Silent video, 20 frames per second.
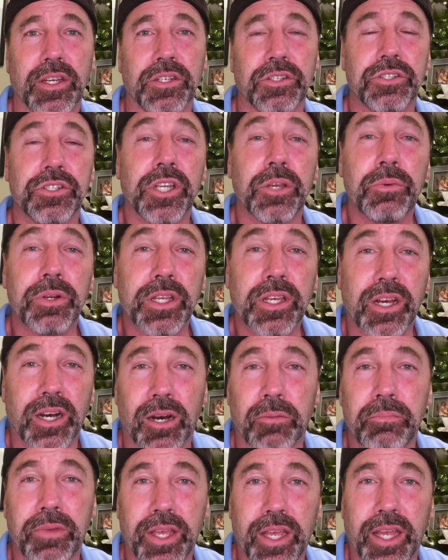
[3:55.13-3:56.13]
she would
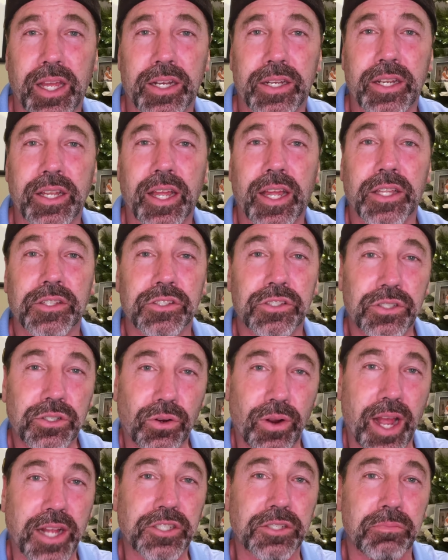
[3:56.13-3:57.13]
come in and
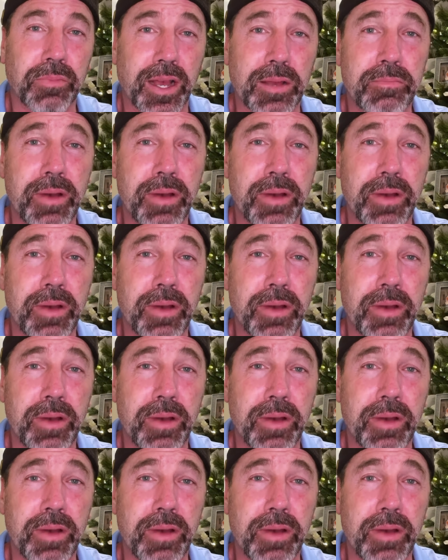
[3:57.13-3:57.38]
scratch my